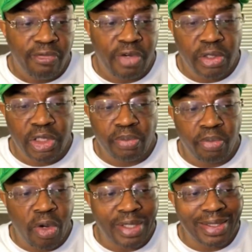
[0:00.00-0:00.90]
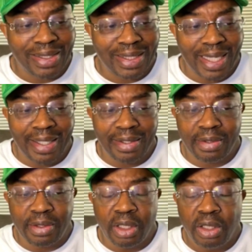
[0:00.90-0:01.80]
versus Boise State.
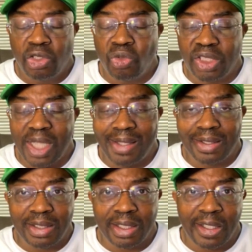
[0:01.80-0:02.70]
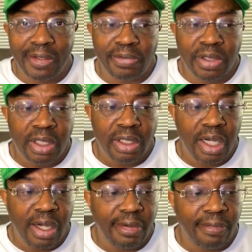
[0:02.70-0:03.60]
Two solid teams.
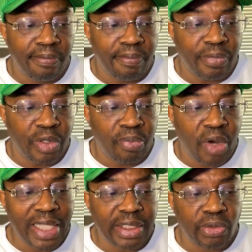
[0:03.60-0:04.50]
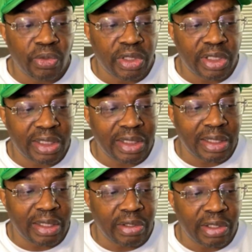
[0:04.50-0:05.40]
Nebraska was
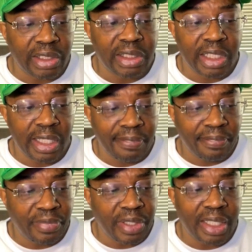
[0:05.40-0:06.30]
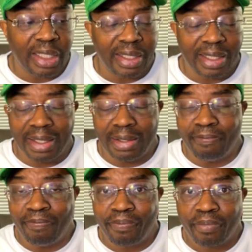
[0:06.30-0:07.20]
a good team in the
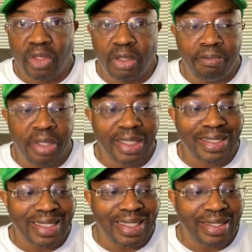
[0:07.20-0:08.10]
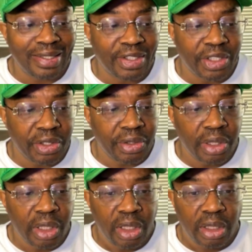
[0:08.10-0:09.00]
Big Ten this
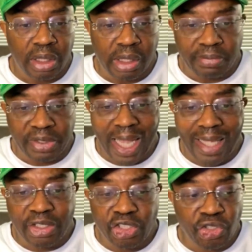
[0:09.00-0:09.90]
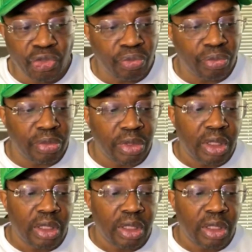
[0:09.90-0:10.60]
year. Solid shooting,